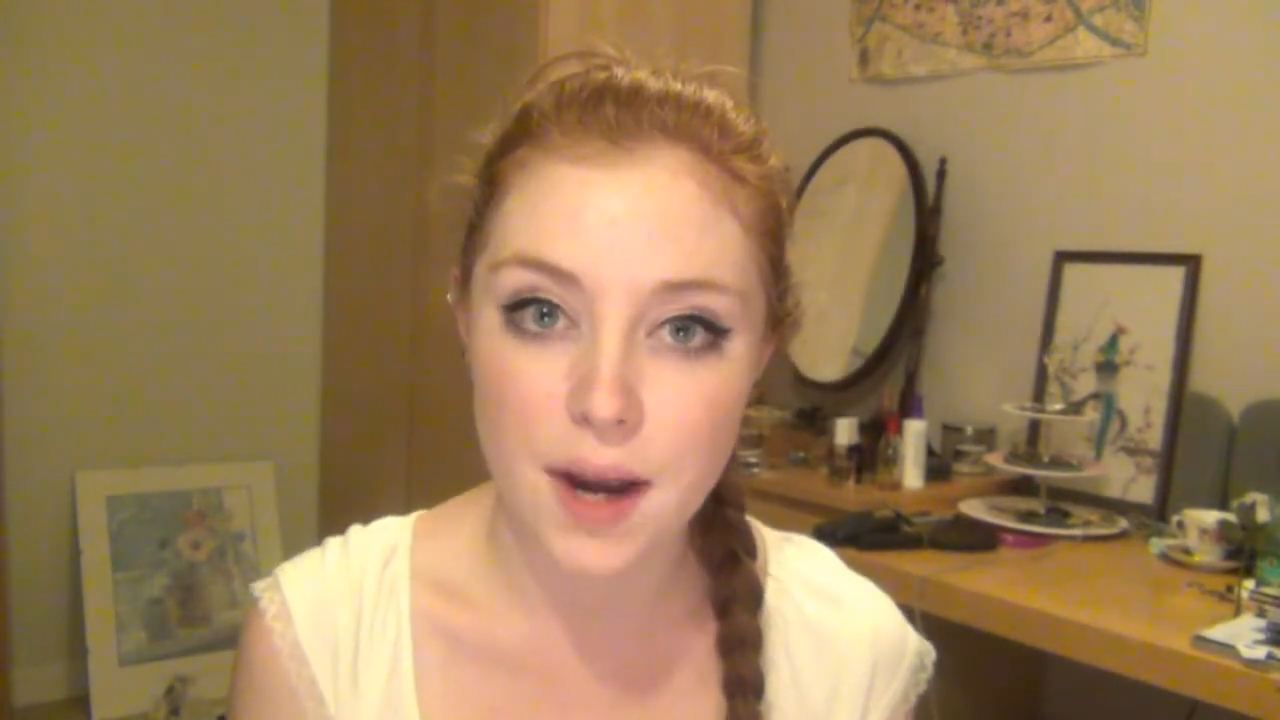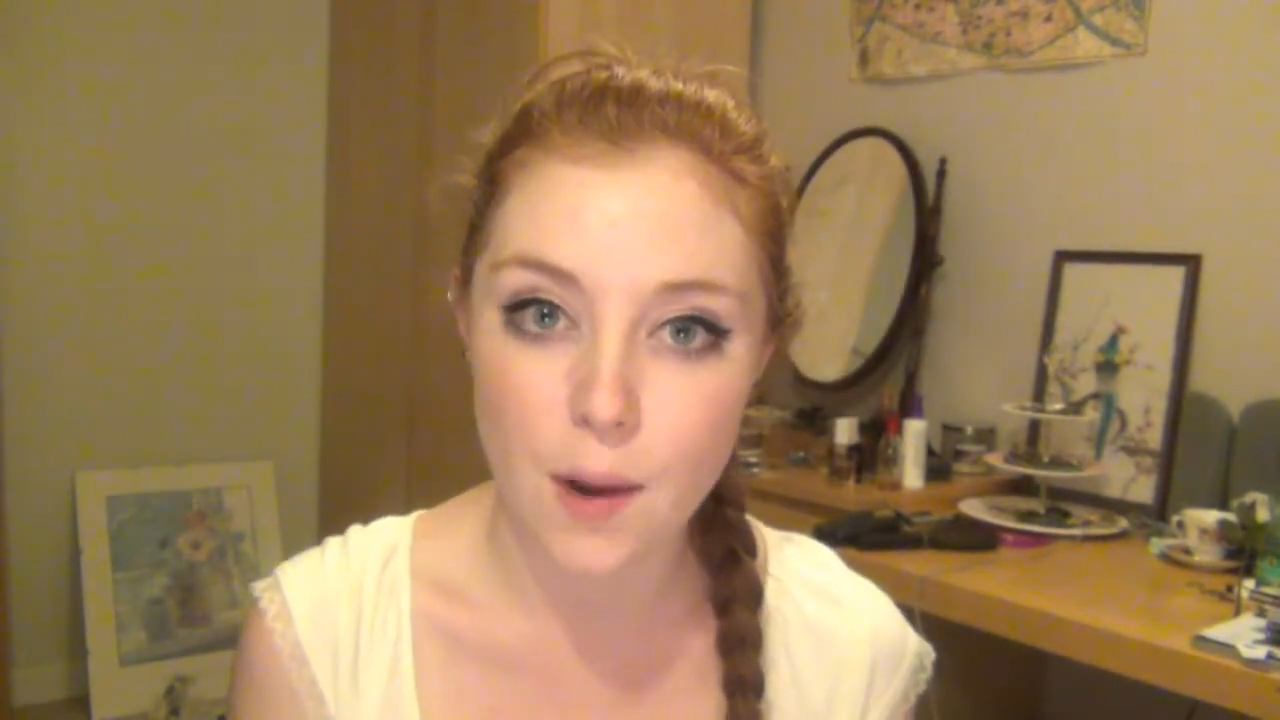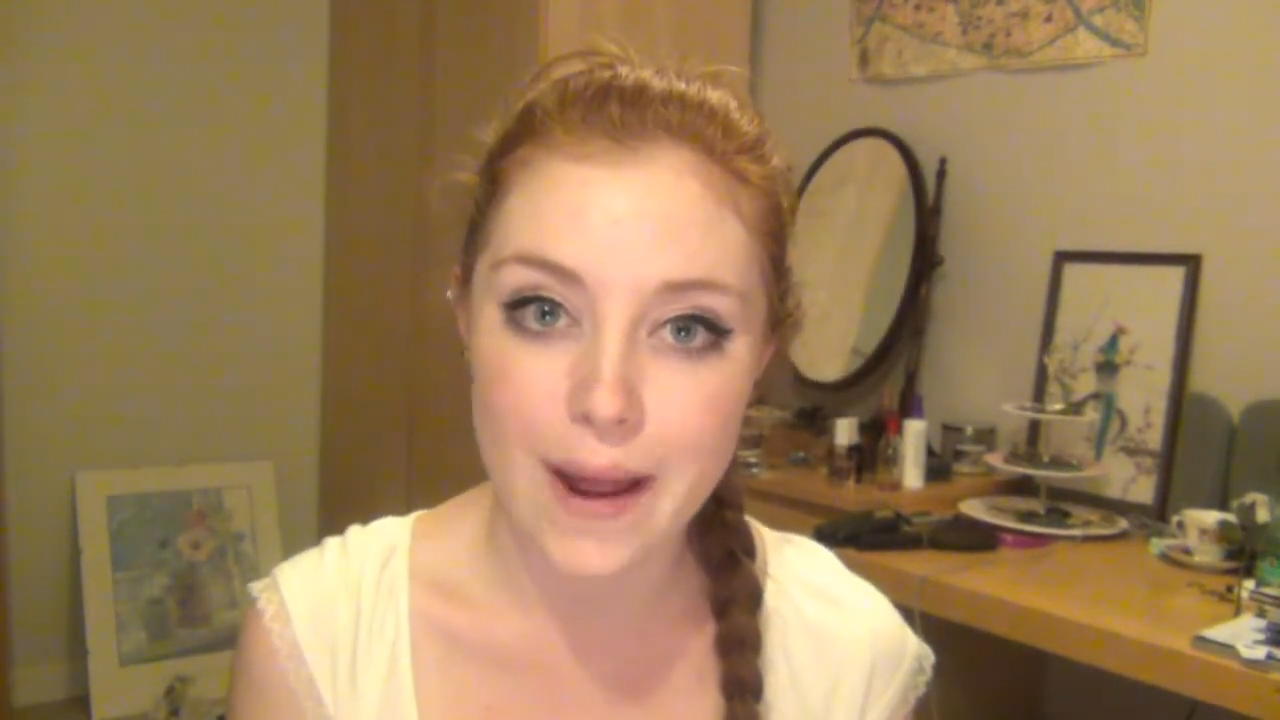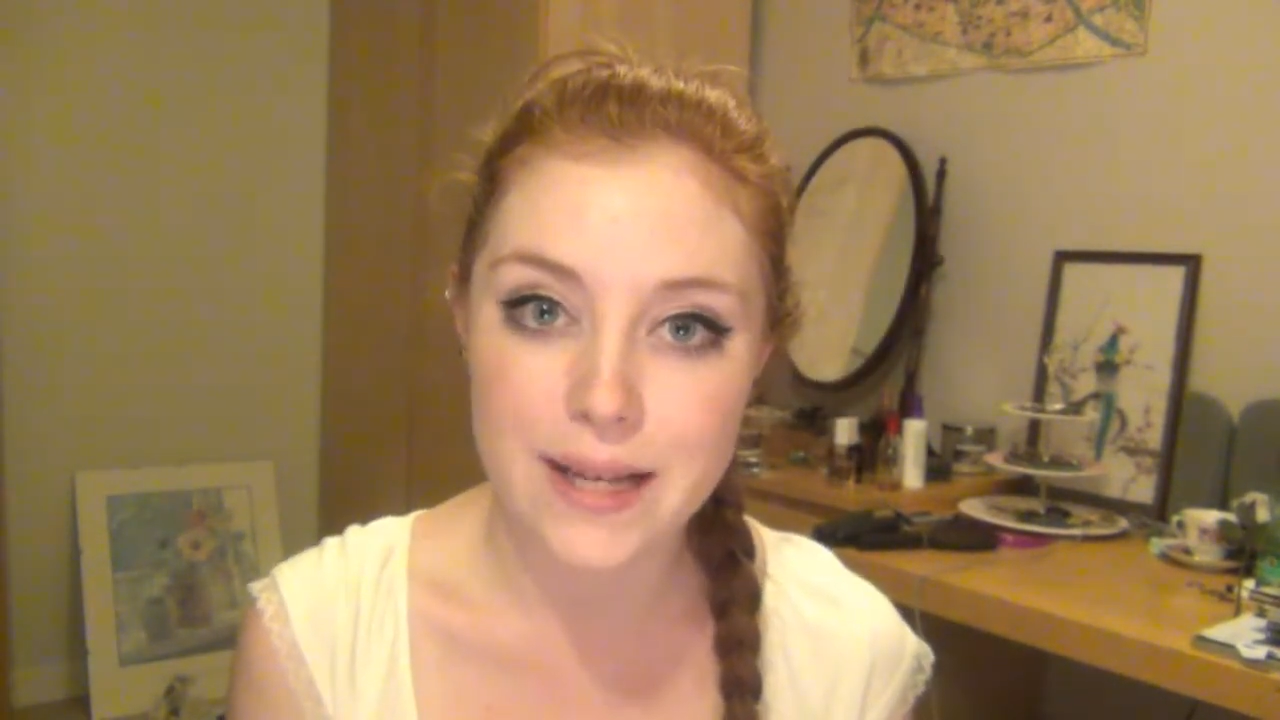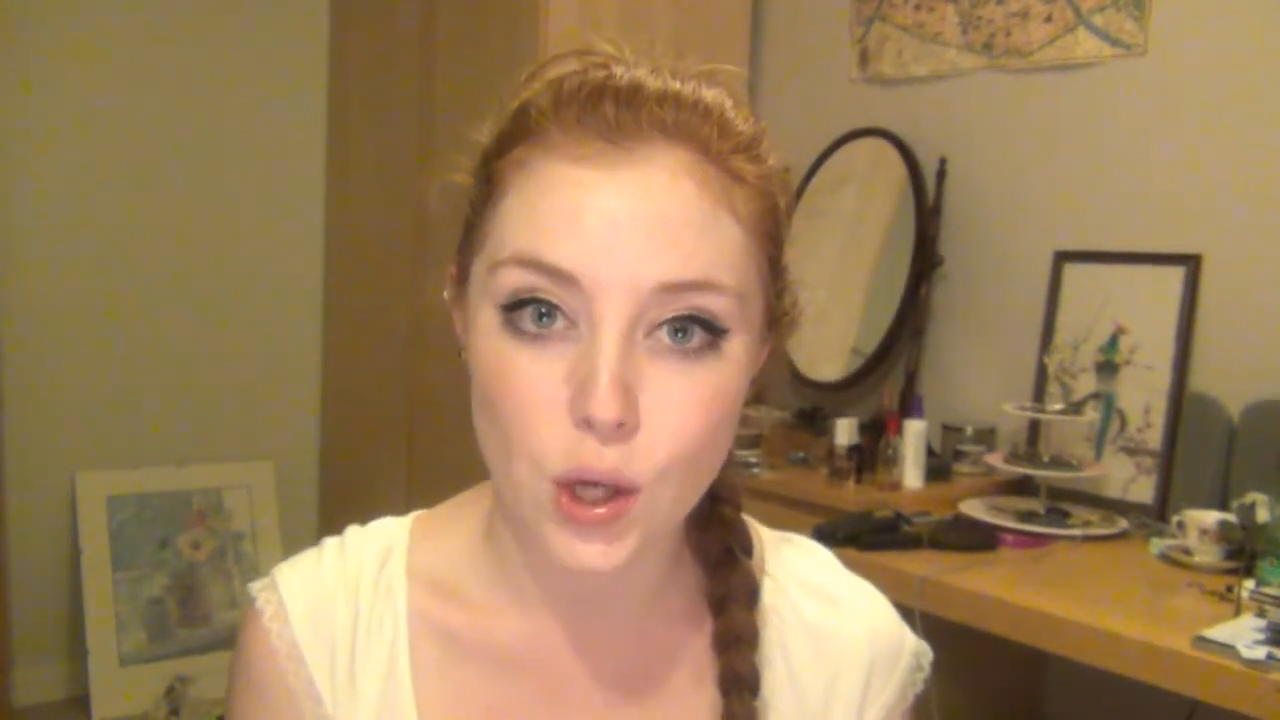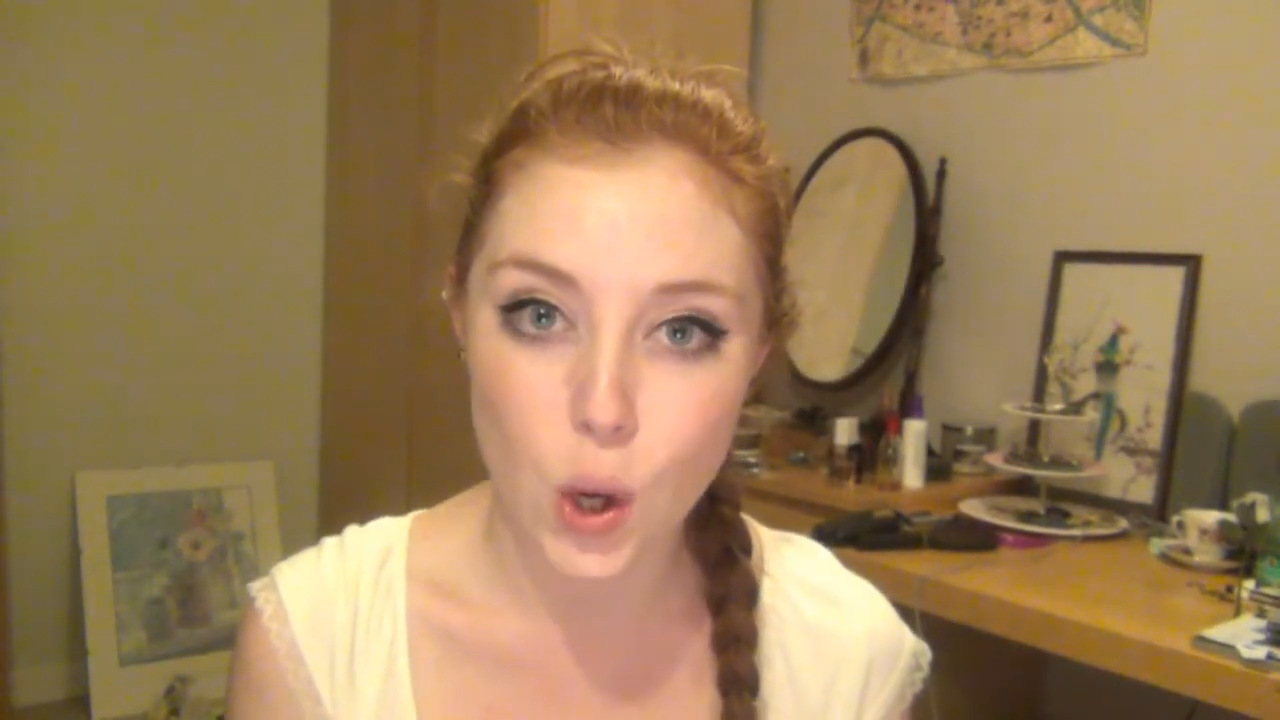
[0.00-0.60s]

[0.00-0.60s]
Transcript: that I went